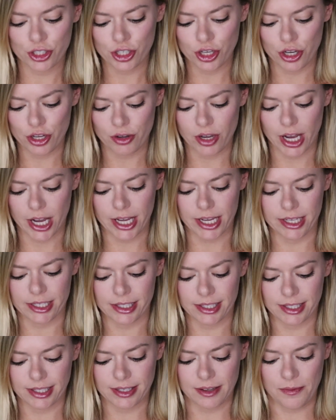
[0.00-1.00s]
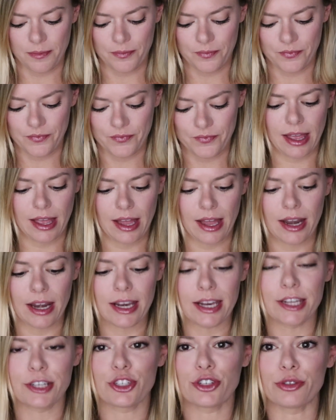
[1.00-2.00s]
show you guys
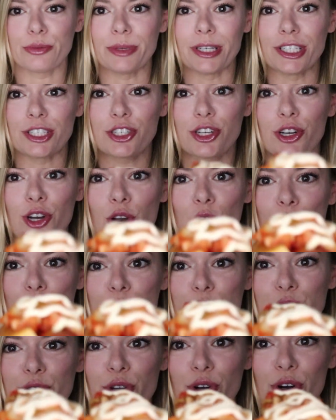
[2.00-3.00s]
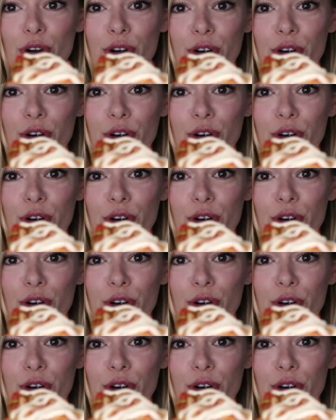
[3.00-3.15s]
a little bit closer.